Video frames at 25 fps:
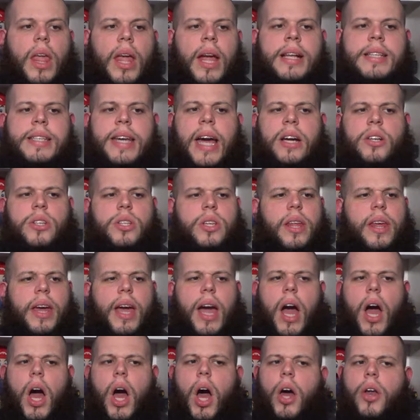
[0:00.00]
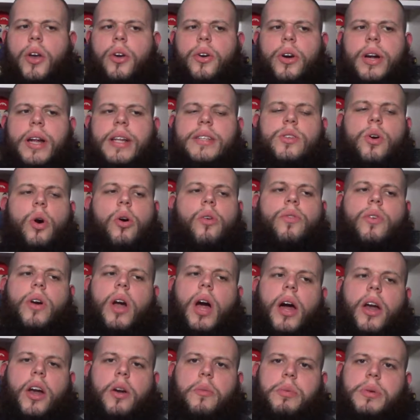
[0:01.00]
It's actually like it's over
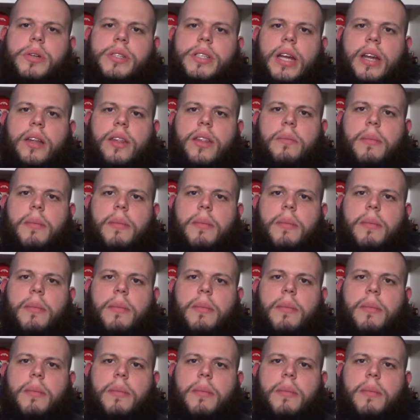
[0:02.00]
100%